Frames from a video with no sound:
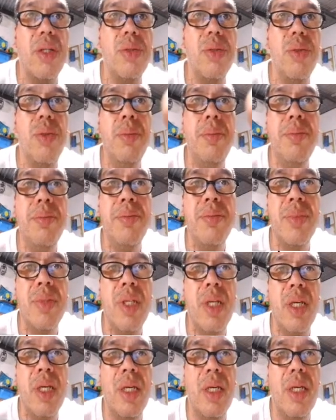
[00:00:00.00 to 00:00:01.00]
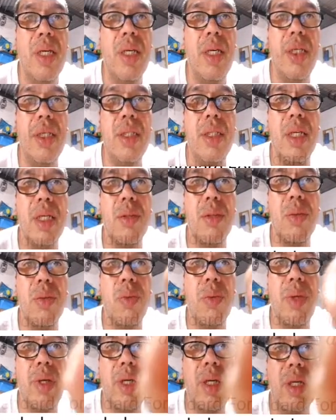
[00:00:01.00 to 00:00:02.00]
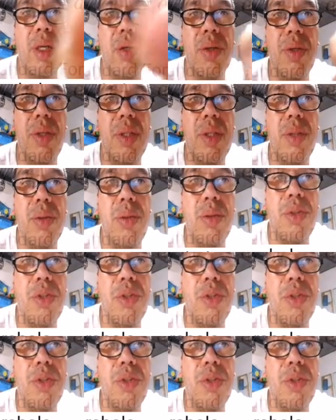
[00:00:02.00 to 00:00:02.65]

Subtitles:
do is that we are going to